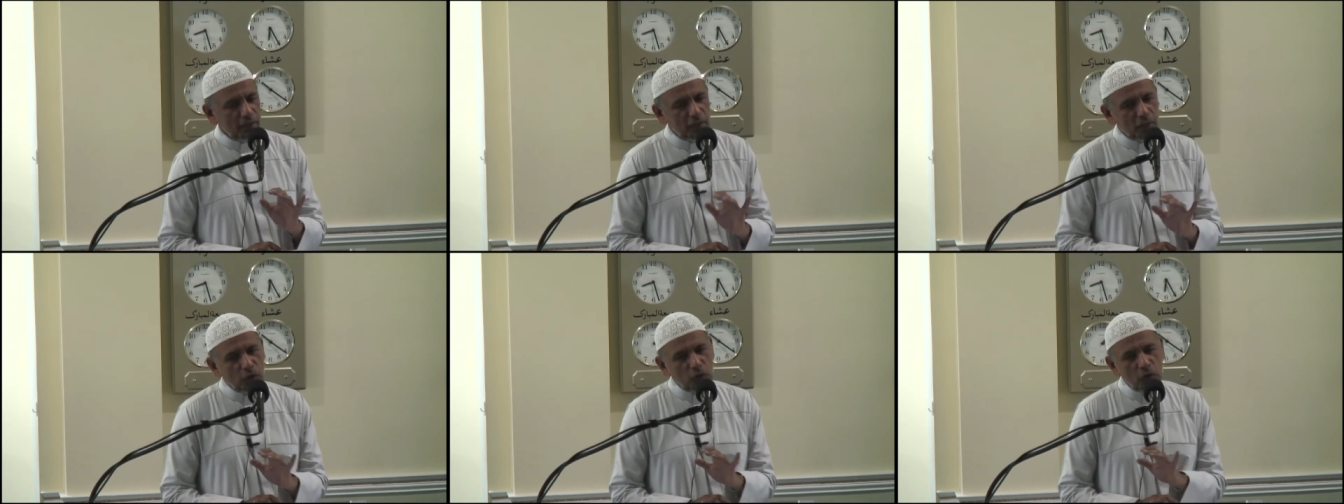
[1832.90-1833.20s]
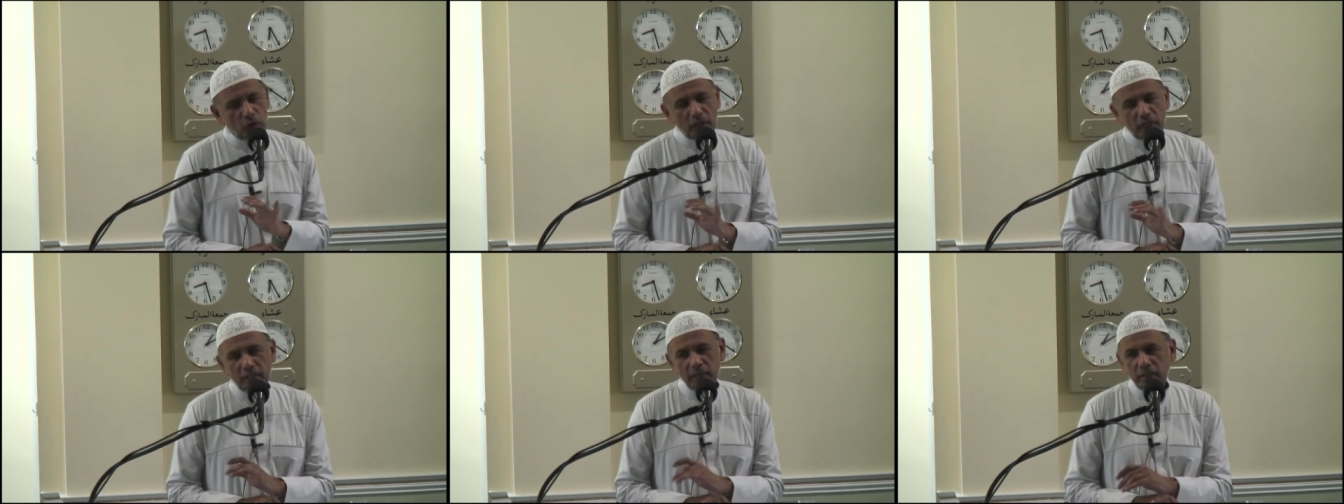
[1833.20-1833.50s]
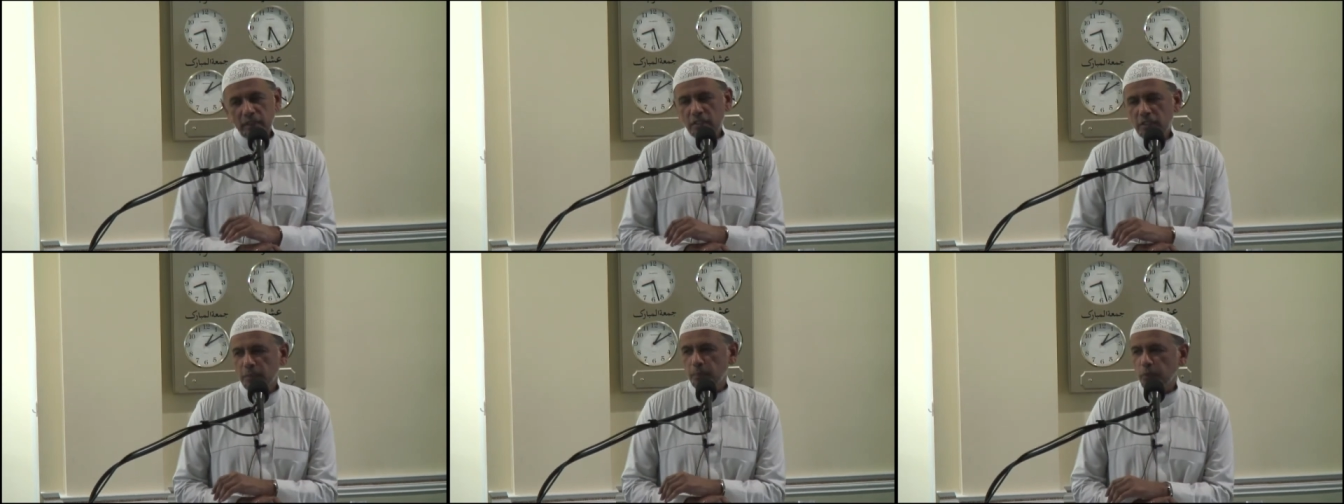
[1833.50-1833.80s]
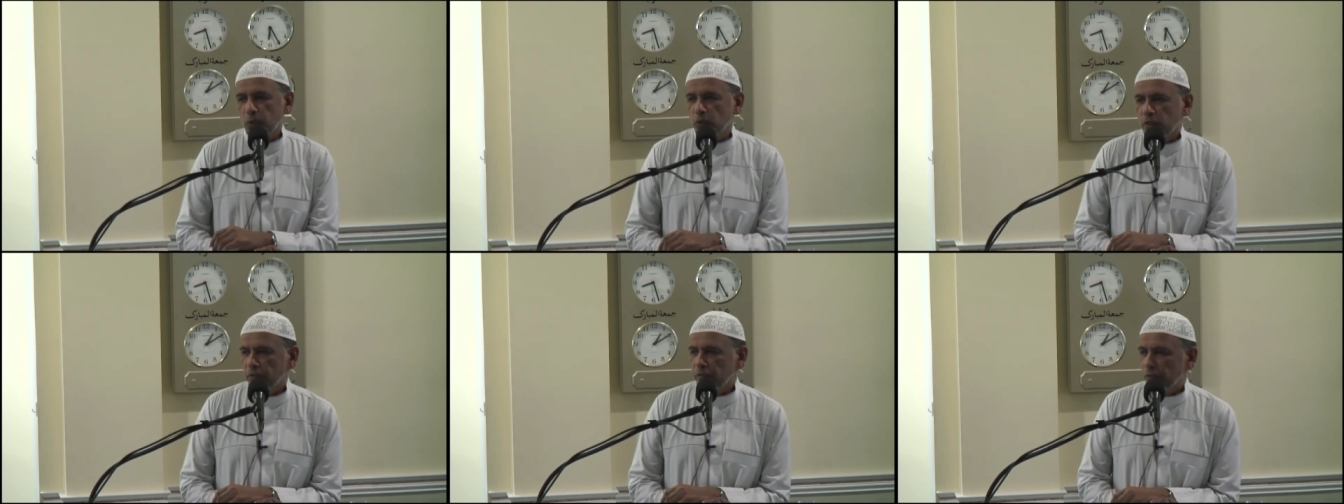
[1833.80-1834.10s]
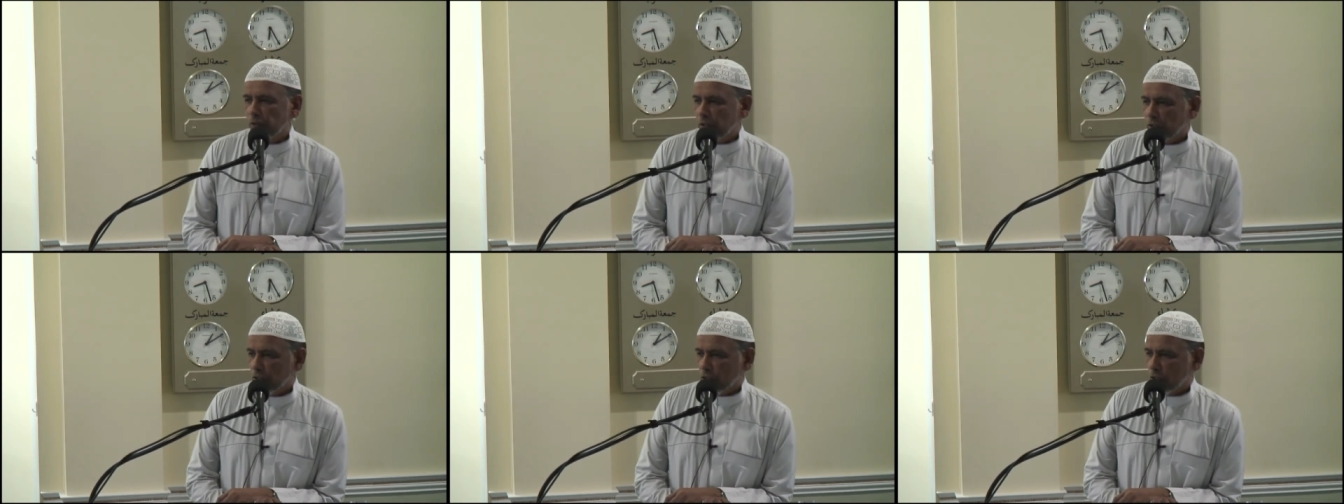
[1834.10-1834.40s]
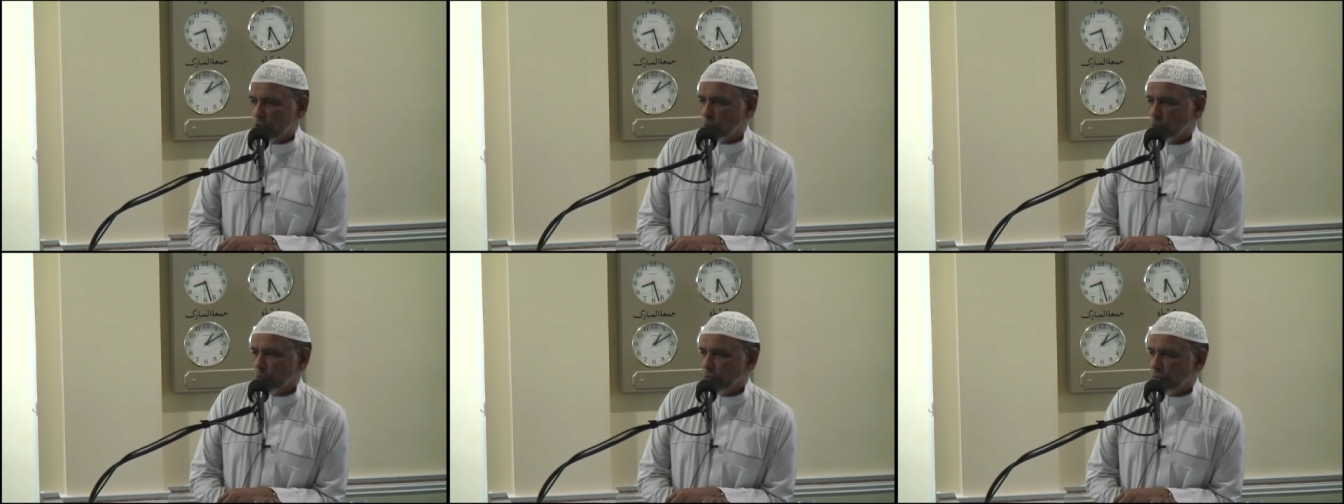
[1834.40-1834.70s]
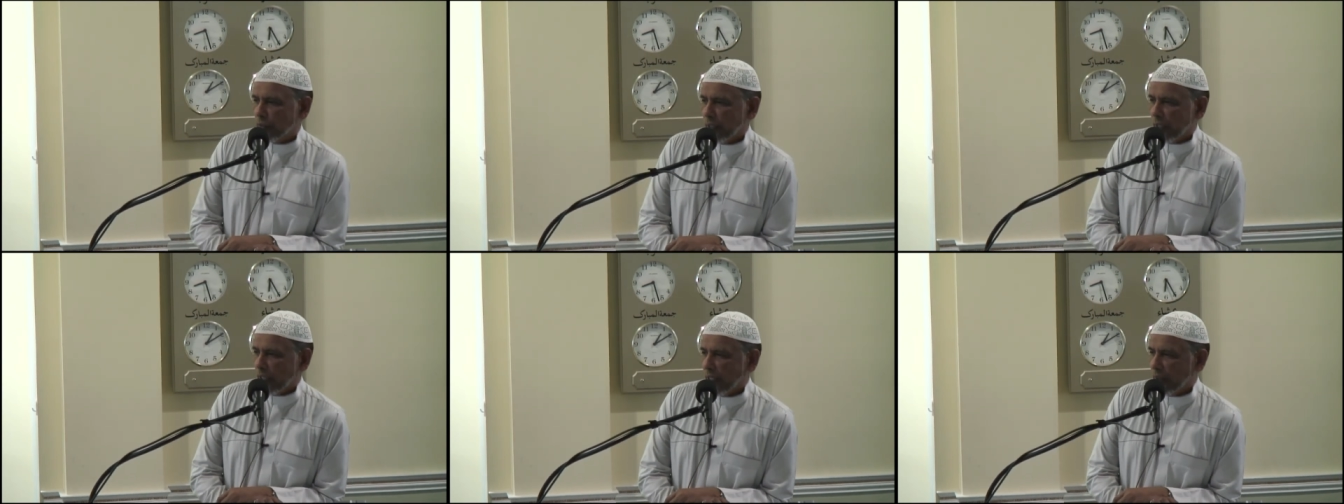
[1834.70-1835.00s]
to look at this beautiful
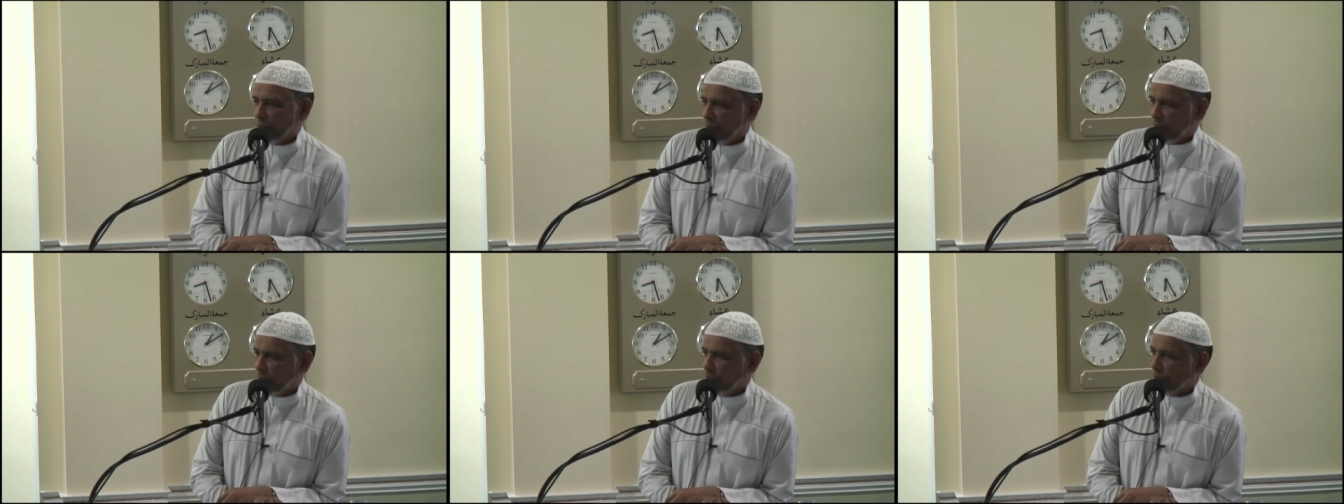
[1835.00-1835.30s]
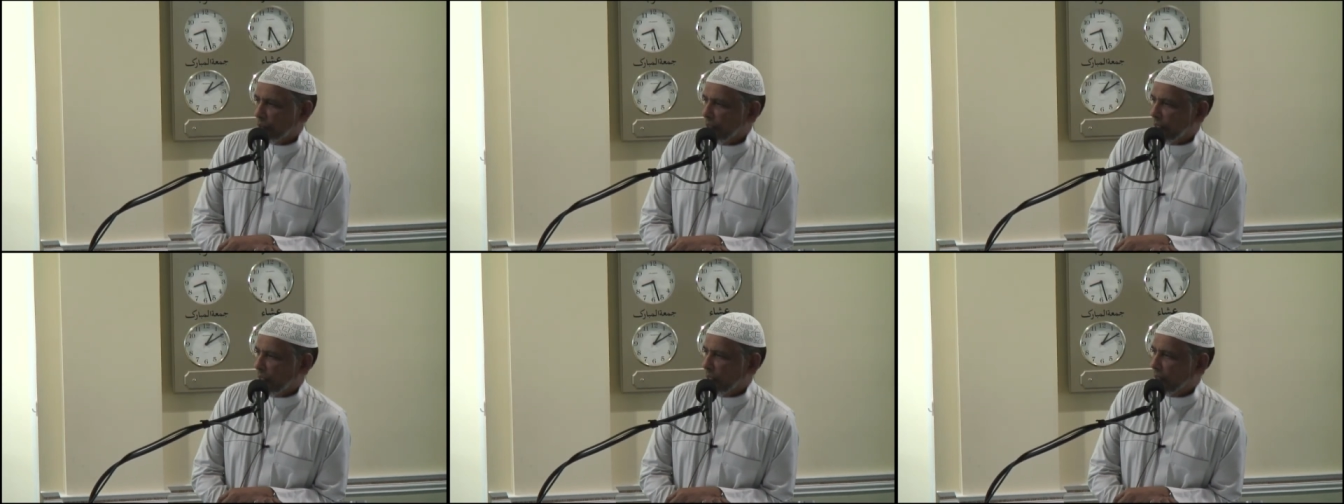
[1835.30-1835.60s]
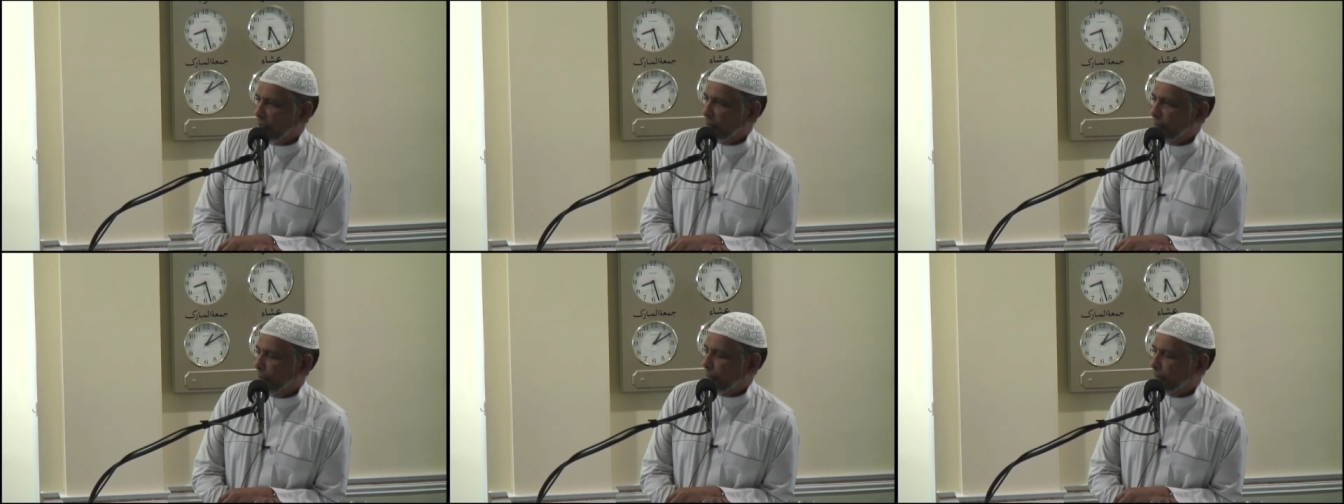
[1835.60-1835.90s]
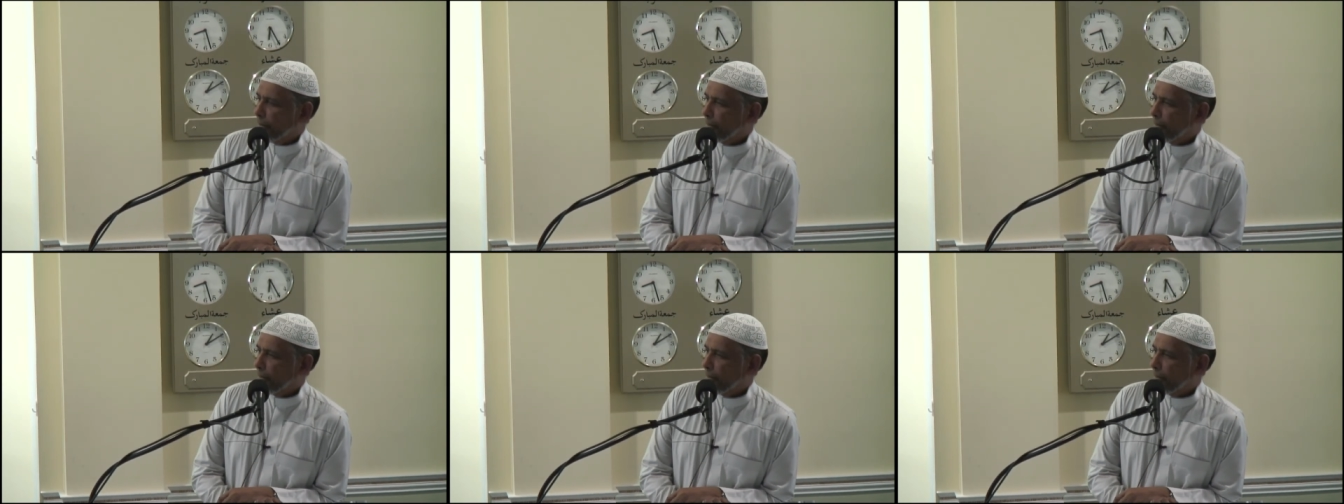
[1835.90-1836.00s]
surah in the Quran